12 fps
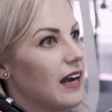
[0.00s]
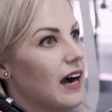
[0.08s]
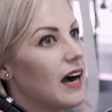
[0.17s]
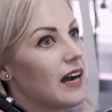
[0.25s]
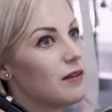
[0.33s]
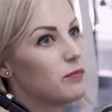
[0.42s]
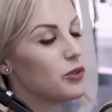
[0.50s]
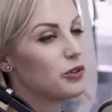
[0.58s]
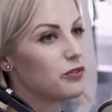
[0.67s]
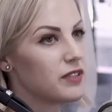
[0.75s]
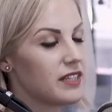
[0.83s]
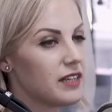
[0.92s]
I
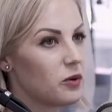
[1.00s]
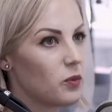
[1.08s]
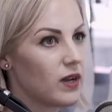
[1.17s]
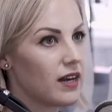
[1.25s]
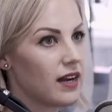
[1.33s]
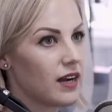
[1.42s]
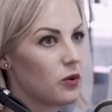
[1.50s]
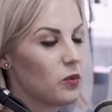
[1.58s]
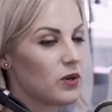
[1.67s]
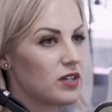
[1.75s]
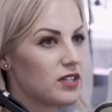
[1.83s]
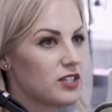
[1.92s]
moved here when I
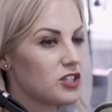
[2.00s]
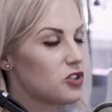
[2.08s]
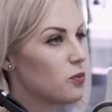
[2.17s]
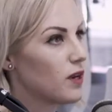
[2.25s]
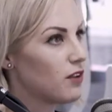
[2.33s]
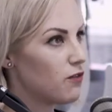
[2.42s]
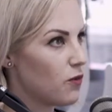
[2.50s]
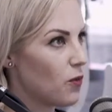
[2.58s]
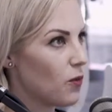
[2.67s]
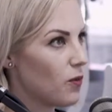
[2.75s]
was 24.